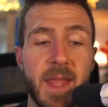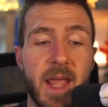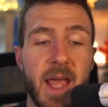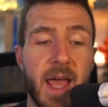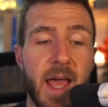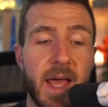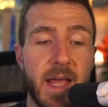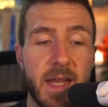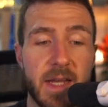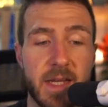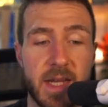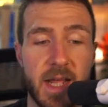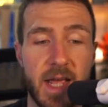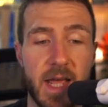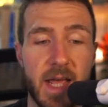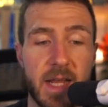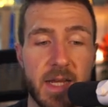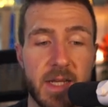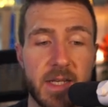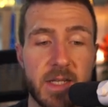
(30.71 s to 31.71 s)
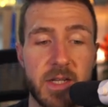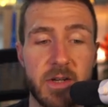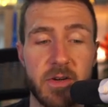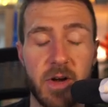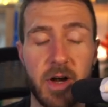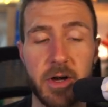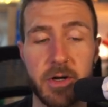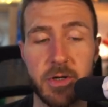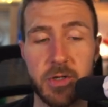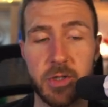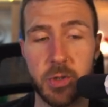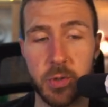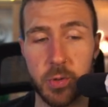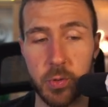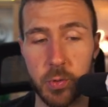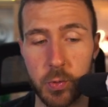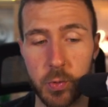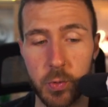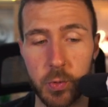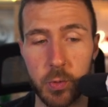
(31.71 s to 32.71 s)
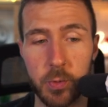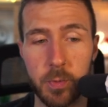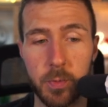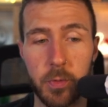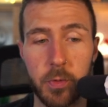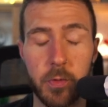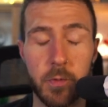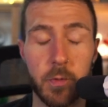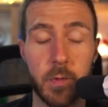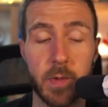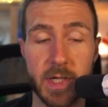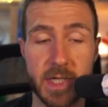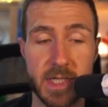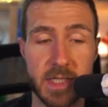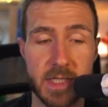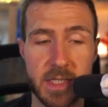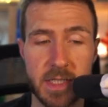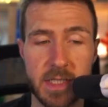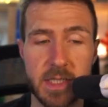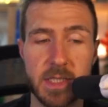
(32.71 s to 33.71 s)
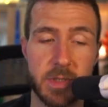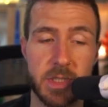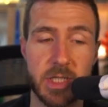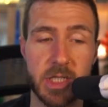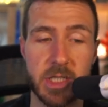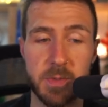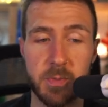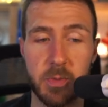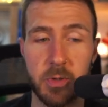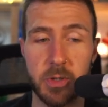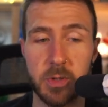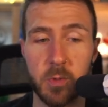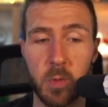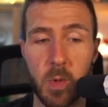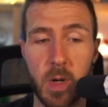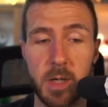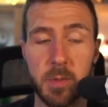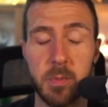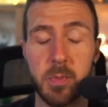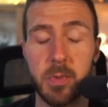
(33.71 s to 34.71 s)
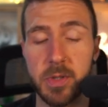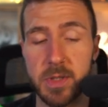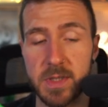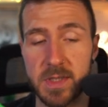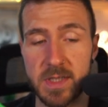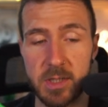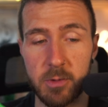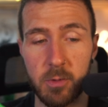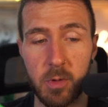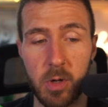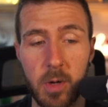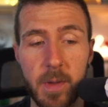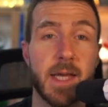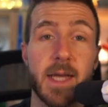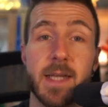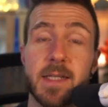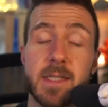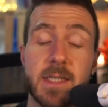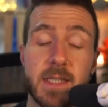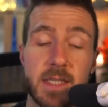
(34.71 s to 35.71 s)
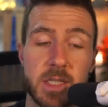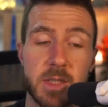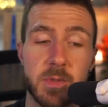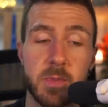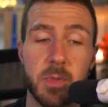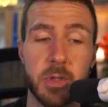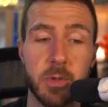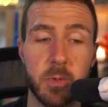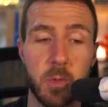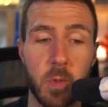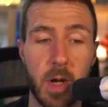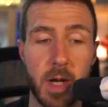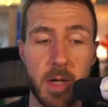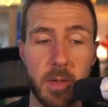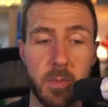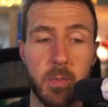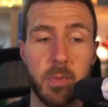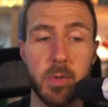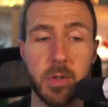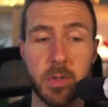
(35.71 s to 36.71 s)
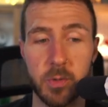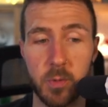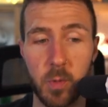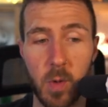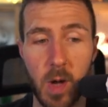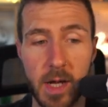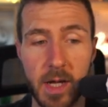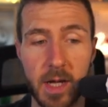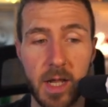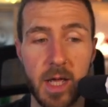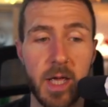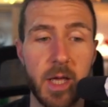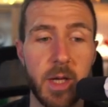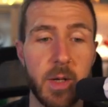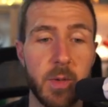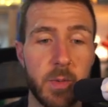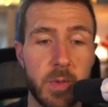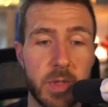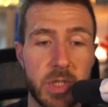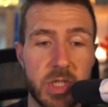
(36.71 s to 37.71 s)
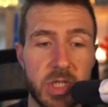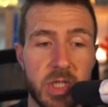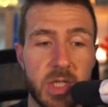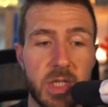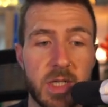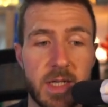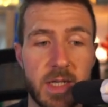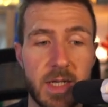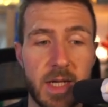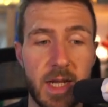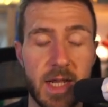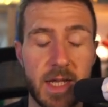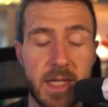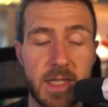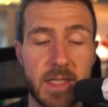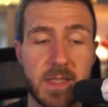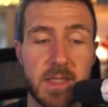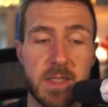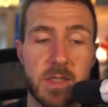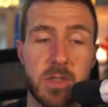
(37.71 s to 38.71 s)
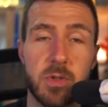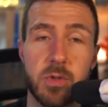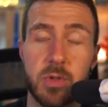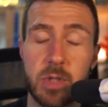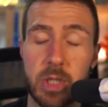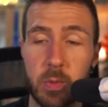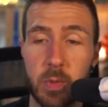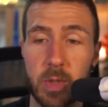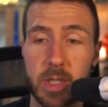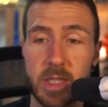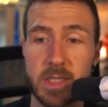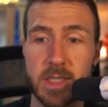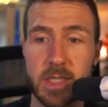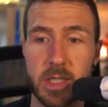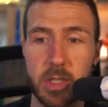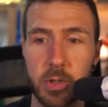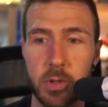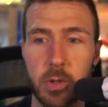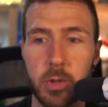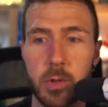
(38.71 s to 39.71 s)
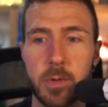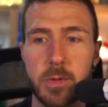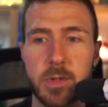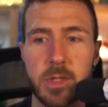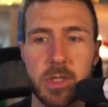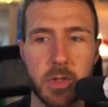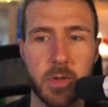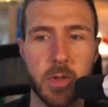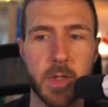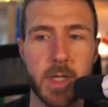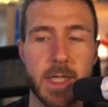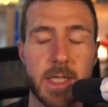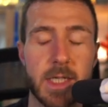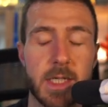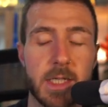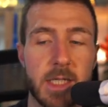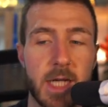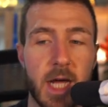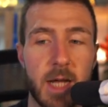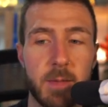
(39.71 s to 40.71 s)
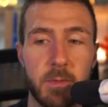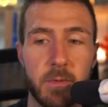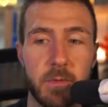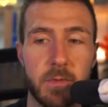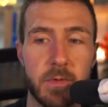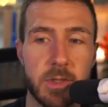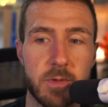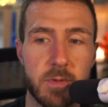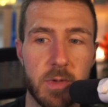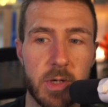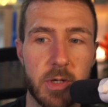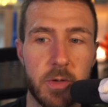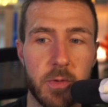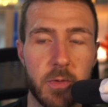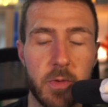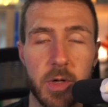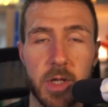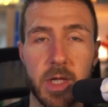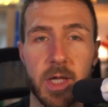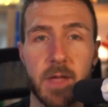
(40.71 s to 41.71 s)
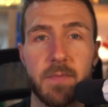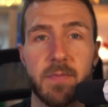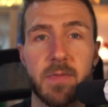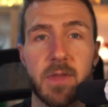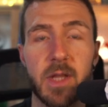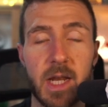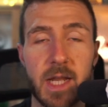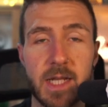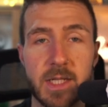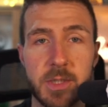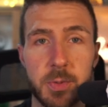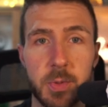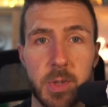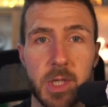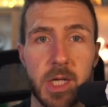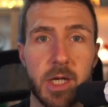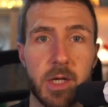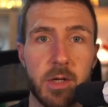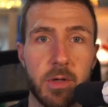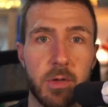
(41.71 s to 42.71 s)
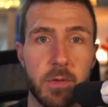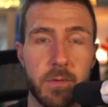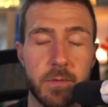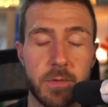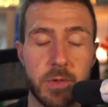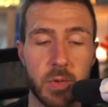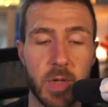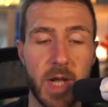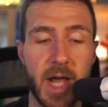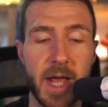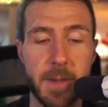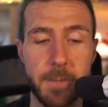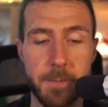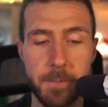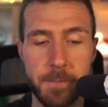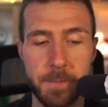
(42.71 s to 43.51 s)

And then there are two more releases, 6.1.0 and 6.1.1, which dates 3 weeks ago. So at the time of this recording, the last week of July.